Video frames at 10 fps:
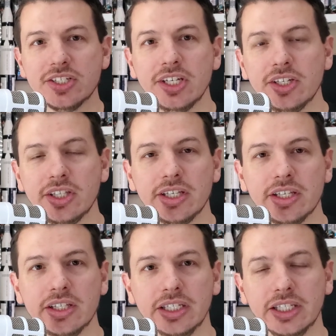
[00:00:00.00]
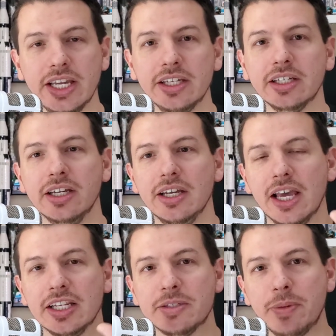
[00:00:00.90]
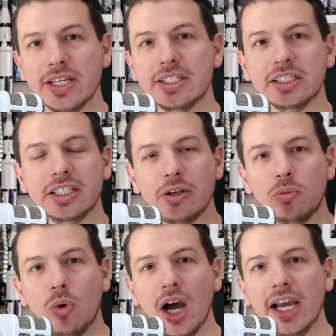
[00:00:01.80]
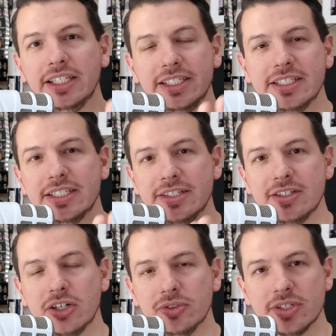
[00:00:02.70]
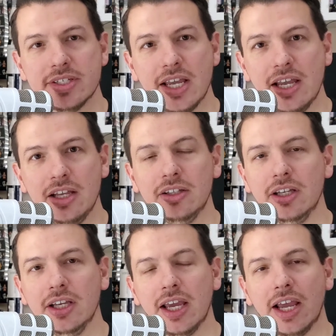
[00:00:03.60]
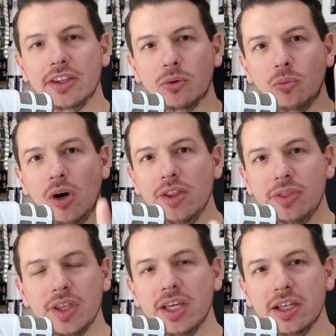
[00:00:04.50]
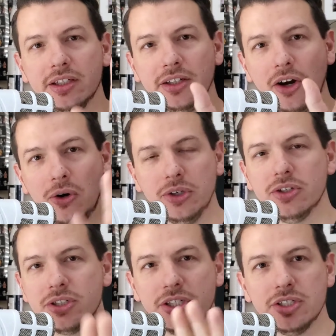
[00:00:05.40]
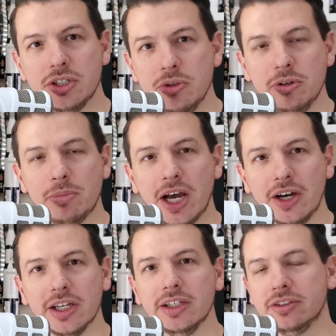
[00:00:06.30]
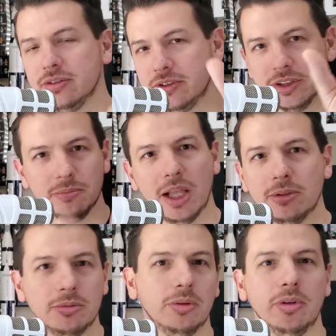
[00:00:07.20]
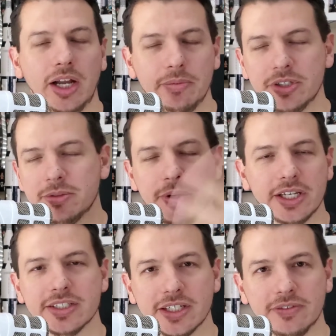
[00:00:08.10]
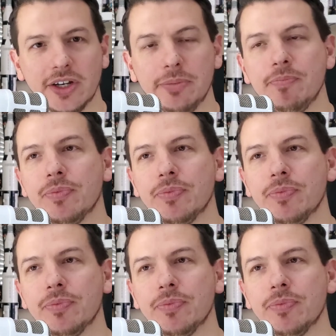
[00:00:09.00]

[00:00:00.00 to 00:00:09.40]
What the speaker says: send you the link, and it's basically why listings don't sell and the one thing owners could do about it to blah, blah, blah, blah. I'm just making stuff up.